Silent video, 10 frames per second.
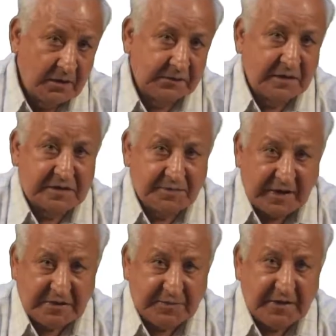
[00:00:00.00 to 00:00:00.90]
The
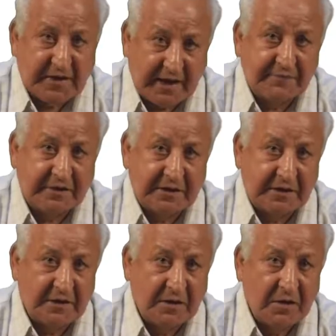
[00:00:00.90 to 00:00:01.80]
specific
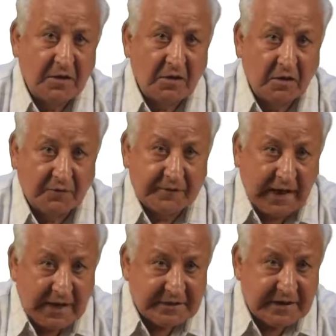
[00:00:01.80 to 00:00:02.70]
gravity of
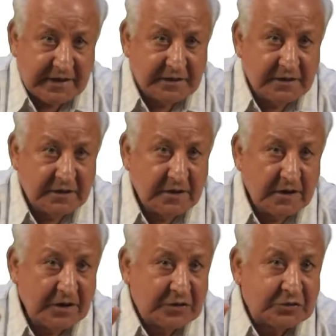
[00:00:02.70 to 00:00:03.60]
calcite
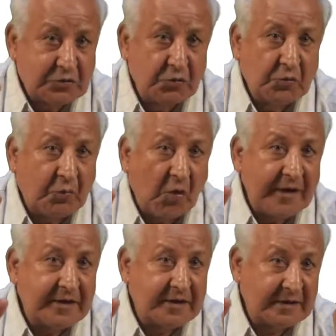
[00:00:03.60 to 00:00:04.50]
is
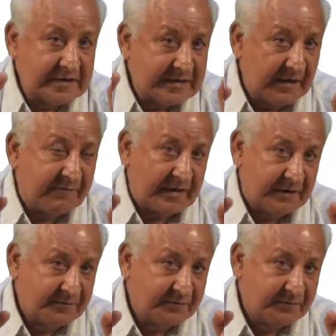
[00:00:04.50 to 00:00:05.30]
2.7,